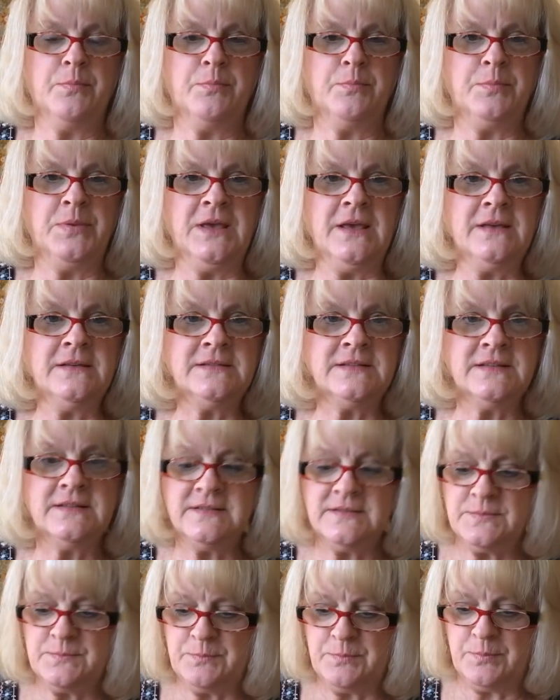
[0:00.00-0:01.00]

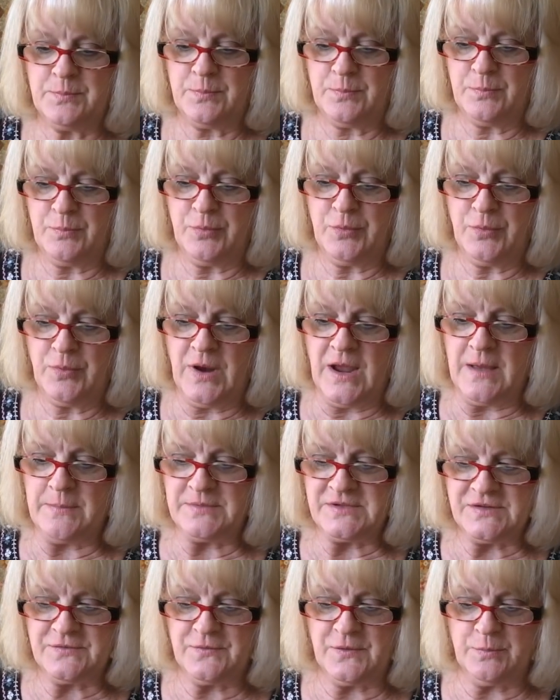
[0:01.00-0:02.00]
pieces
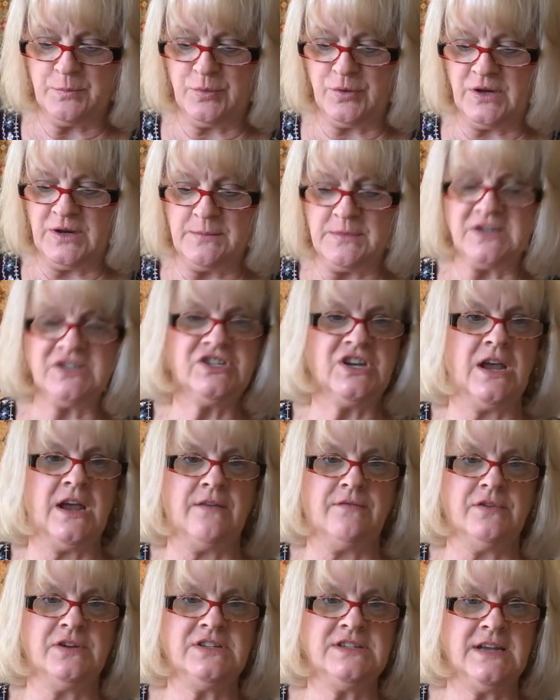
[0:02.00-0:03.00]
prepped for pretty much
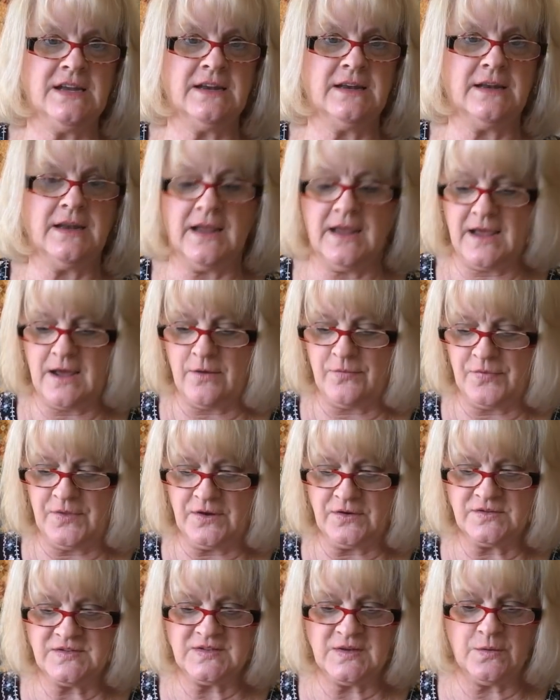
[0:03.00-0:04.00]
every technique out
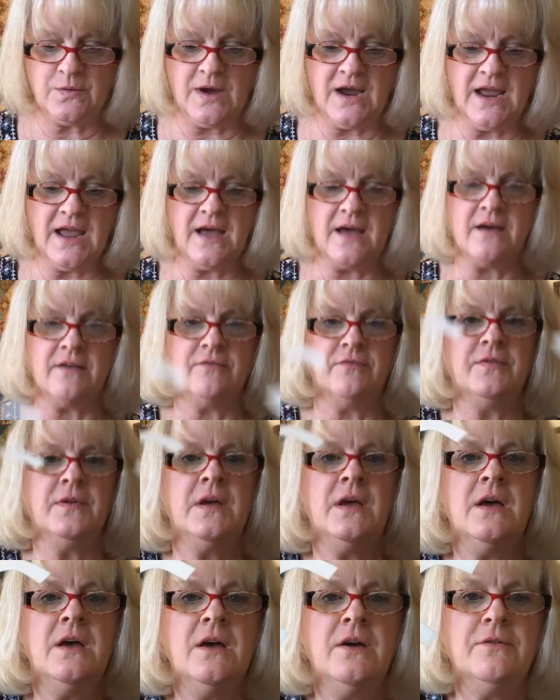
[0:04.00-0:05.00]
there. So I have
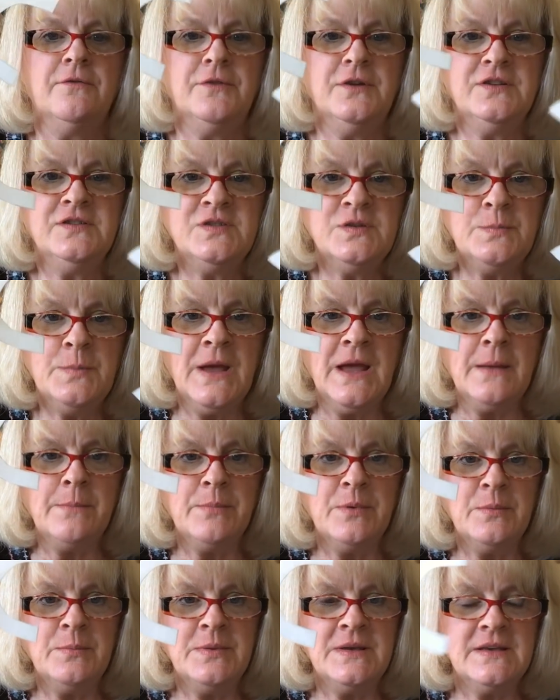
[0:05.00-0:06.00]
freezer
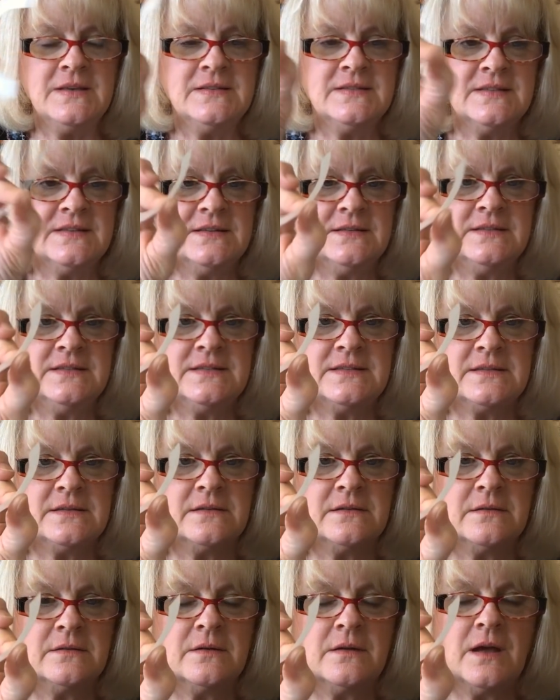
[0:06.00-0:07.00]
paper pieces,
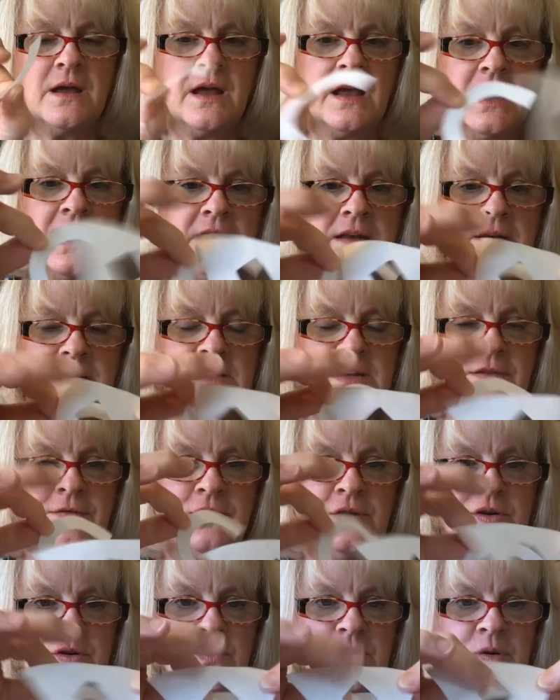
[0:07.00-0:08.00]
and
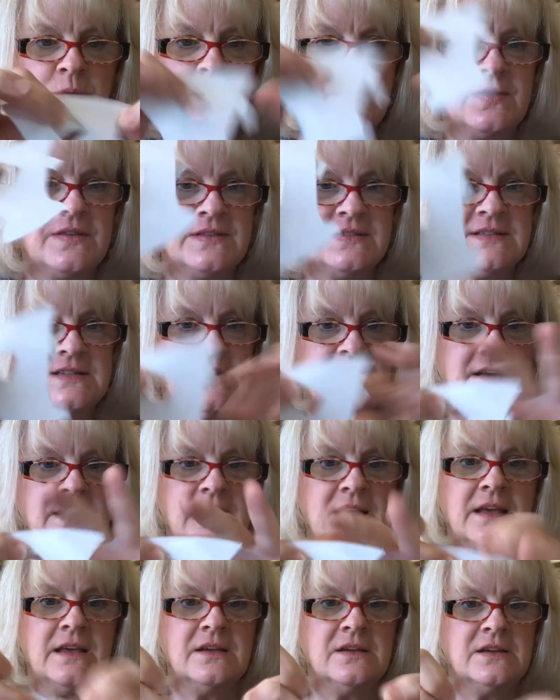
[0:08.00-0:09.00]
if you don't know what this
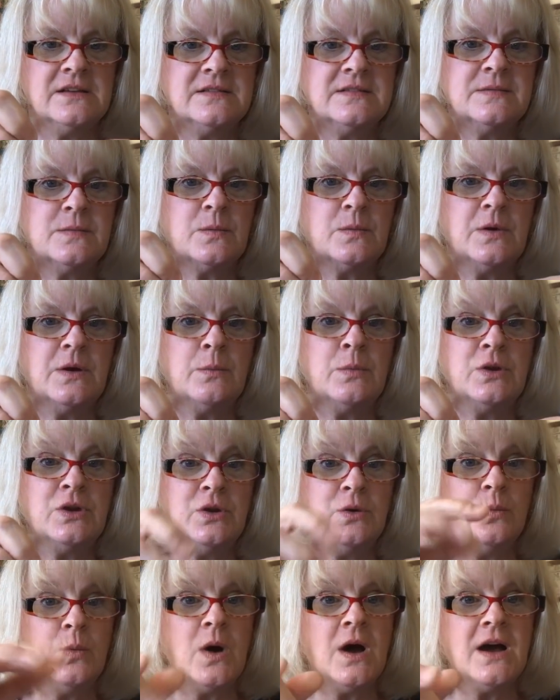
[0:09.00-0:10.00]
technique is, when
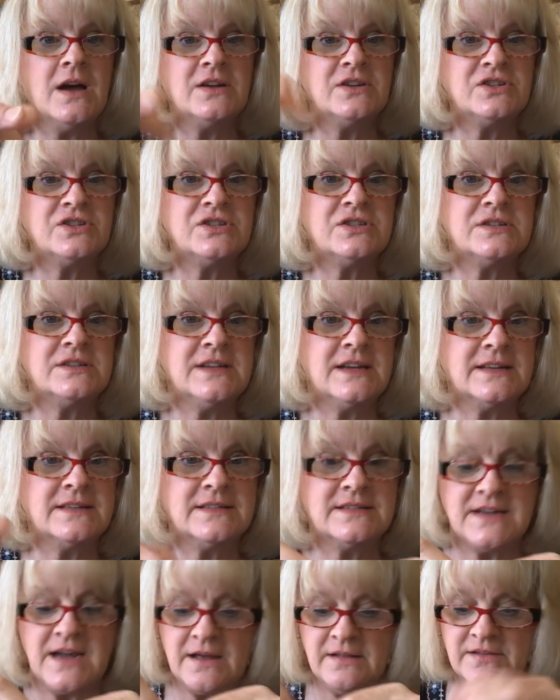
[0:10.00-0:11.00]
you watch
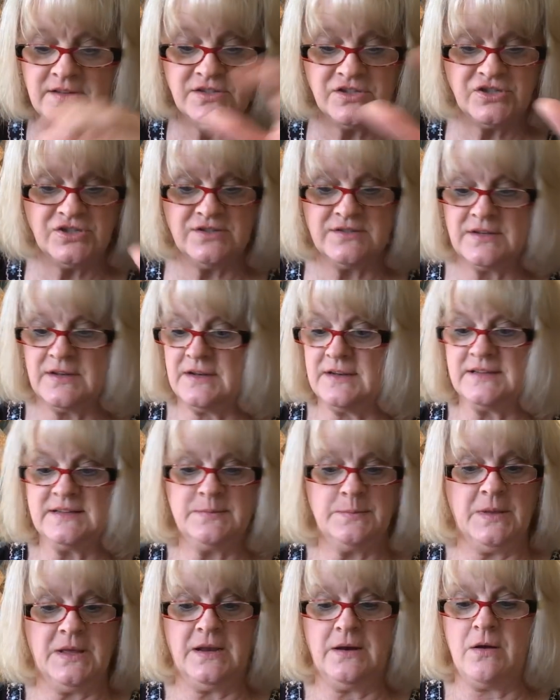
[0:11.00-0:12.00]
Textilist, she's going to
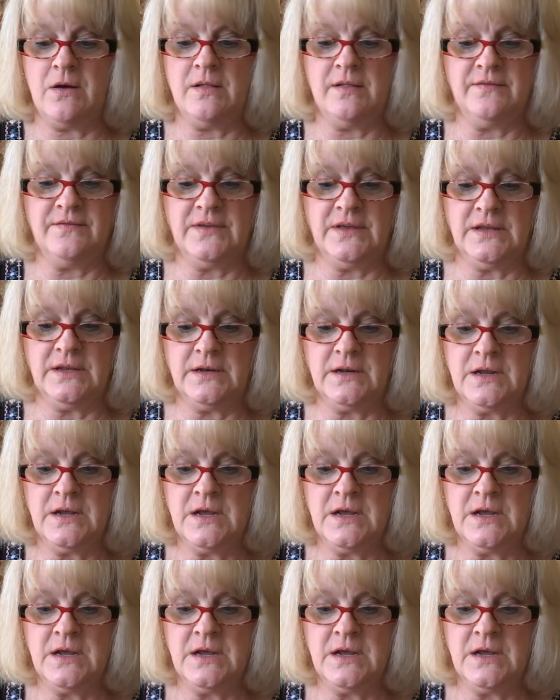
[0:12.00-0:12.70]
explain all of it.